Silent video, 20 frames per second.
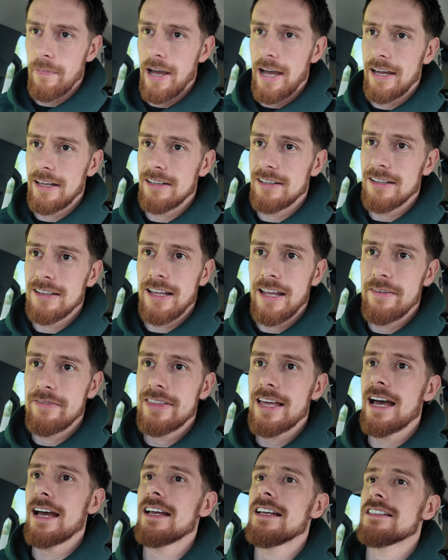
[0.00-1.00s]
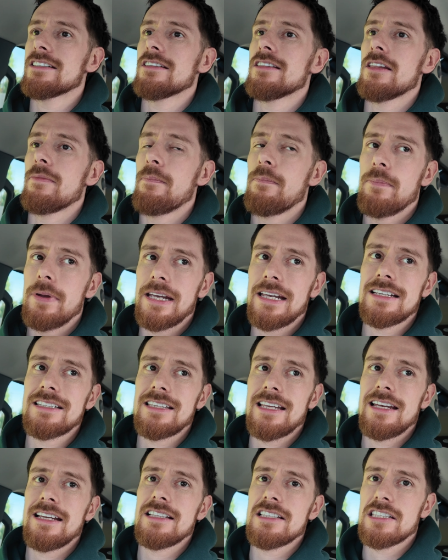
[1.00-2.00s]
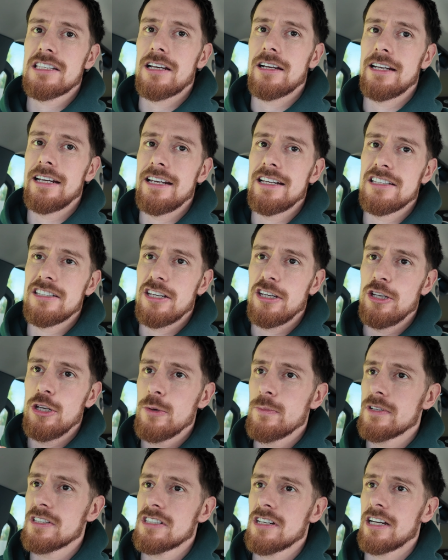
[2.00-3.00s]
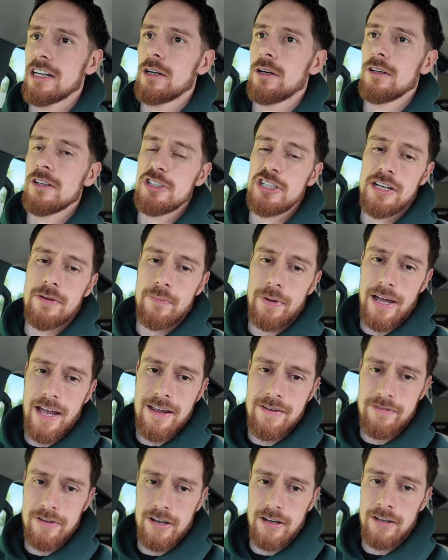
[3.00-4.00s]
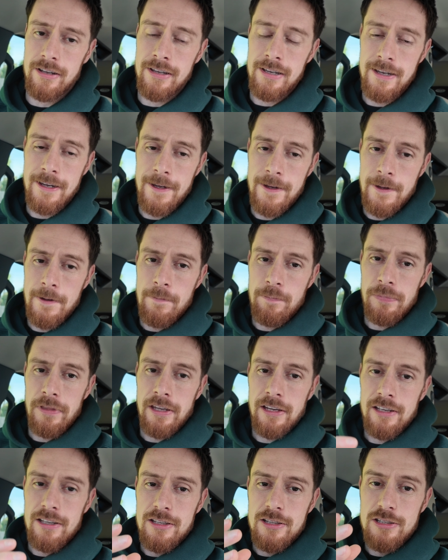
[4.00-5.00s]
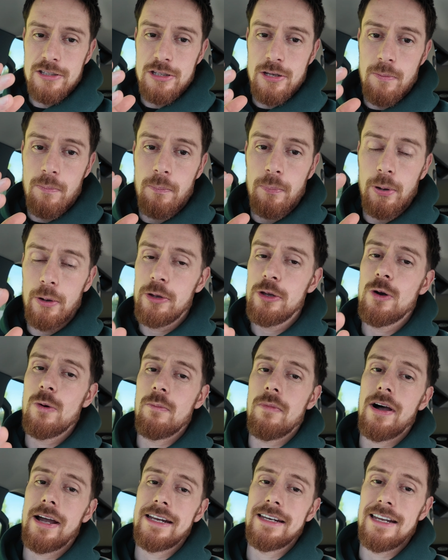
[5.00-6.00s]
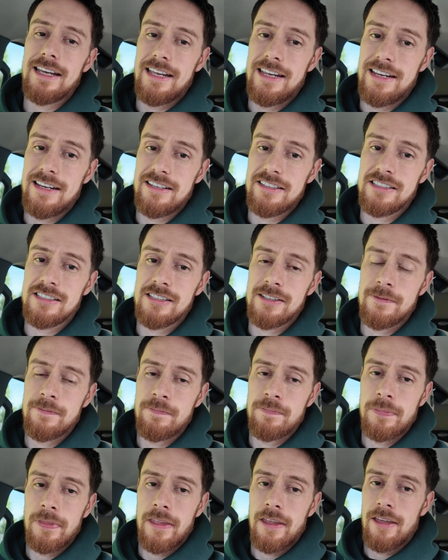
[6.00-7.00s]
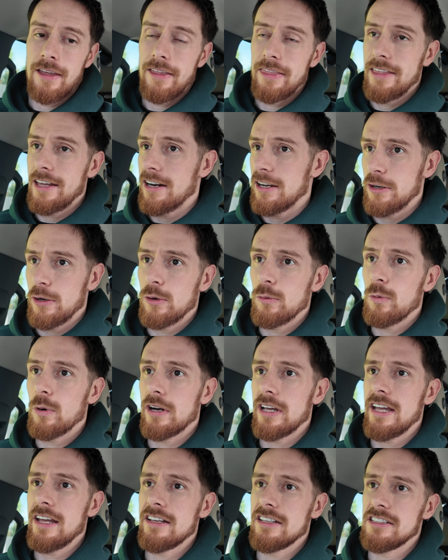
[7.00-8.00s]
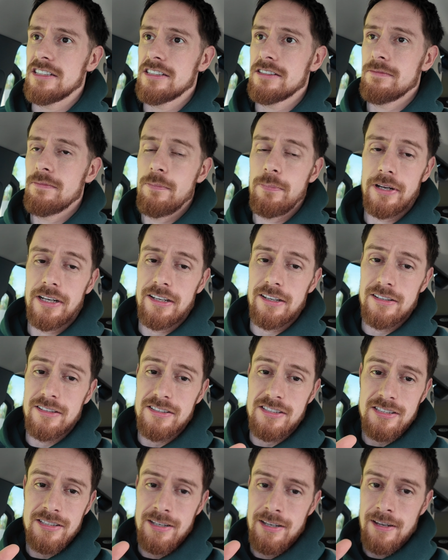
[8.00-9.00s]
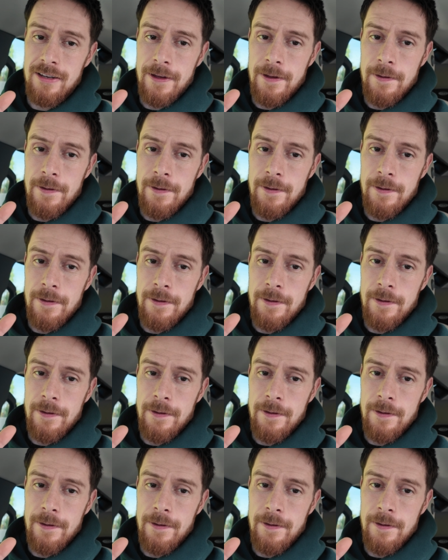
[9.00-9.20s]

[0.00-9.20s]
And if that isn't the biggest insight into human psychology and behavior to put your mind at ease, then I don't know what it is, because